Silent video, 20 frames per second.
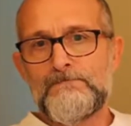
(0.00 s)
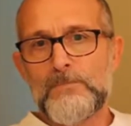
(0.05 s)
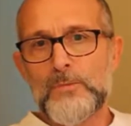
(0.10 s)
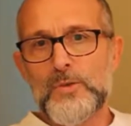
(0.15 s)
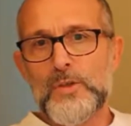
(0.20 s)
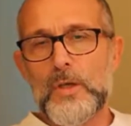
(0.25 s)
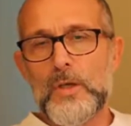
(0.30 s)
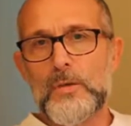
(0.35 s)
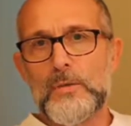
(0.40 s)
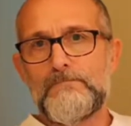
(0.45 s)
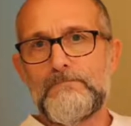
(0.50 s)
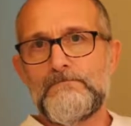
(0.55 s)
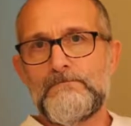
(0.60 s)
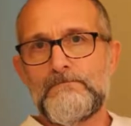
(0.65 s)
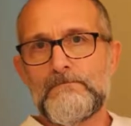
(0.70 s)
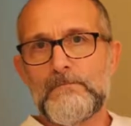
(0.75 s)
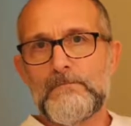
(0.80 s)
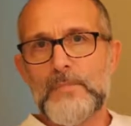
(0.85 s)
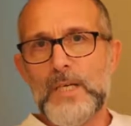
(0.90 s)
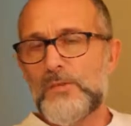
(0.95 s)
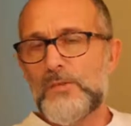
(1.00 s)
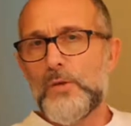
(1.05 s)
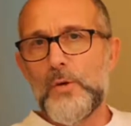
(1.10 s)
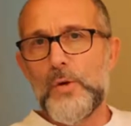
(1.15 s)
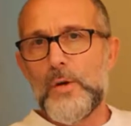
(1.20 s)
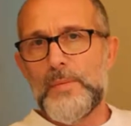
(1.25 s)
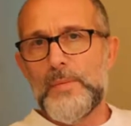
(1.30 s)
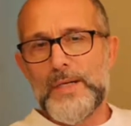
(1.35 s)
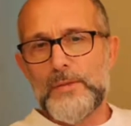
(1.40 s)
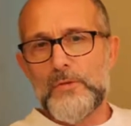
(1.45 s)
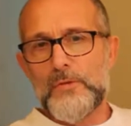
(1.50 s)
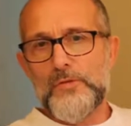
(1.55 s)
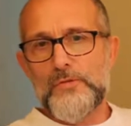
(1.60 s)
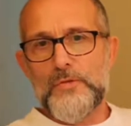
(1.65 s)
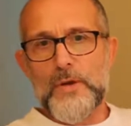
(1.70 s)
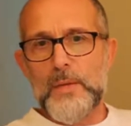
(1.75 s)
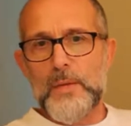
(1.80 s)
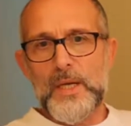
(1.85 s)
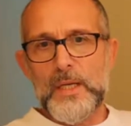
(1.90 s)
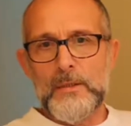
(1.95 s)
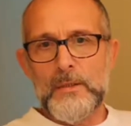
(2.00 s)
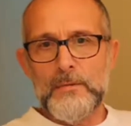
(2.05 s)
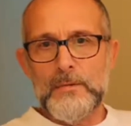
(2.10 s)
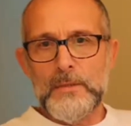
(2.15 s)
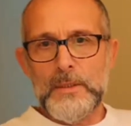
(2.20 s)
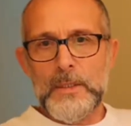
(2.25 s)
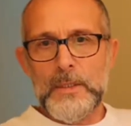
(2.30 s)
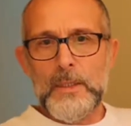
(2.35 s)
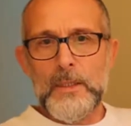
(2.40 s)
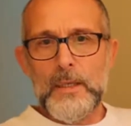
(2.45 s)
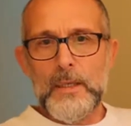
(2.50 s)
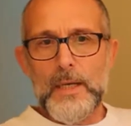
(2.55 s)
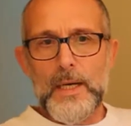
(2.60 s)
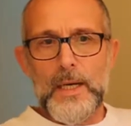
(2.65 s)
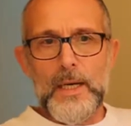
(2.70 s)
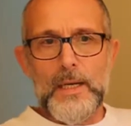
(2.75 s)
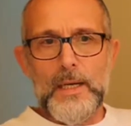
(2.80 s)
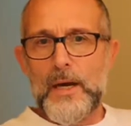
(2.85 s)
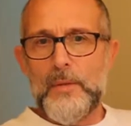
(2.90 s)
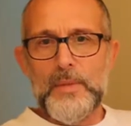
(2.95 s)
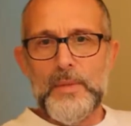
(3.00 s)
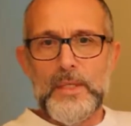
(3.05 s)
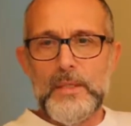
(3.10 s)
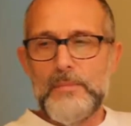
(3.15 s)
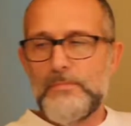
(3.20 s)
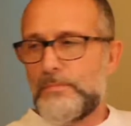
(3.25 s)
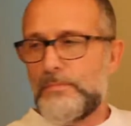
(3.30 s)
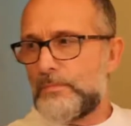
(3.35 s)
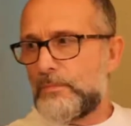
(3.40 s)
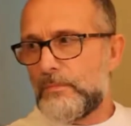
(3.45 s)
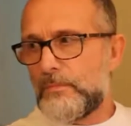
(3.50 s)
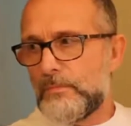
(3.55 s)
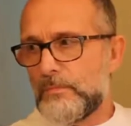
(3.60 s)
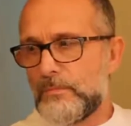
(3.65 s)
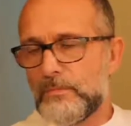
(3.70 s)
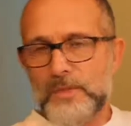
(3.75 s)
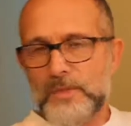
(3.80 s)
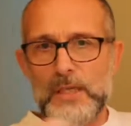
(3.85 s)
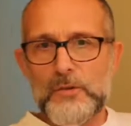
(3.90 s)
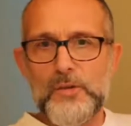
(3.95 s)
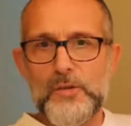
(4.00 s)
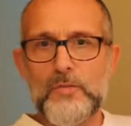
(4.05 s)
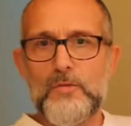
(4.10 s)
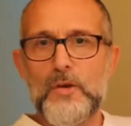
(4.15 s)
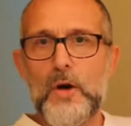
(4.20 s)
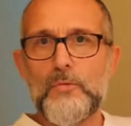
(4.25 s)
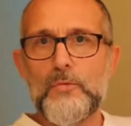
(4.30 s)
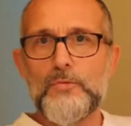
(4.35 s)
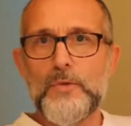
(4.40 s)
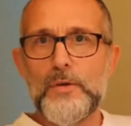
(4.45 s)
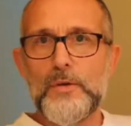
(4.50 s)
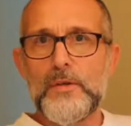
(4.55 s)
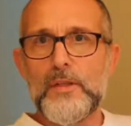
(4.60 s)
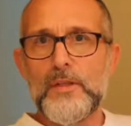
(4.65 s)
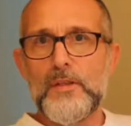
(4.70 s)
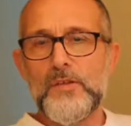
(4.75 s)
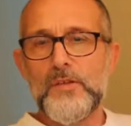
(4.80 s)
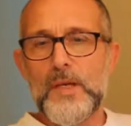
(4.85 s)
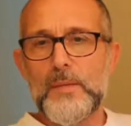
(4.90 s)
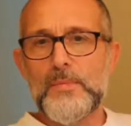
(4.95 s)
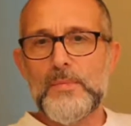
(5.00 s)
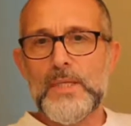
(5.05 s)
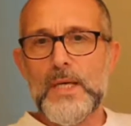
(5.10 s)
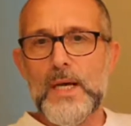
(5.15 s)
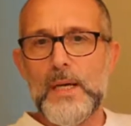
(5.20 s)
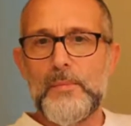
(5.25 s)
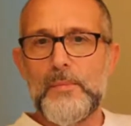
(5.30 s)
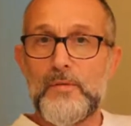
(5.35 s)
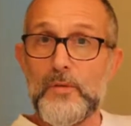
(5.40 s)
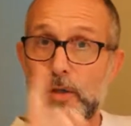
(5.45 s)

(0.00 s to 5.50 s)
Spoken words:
So that's all about streaming and how many things you've got running at the same time.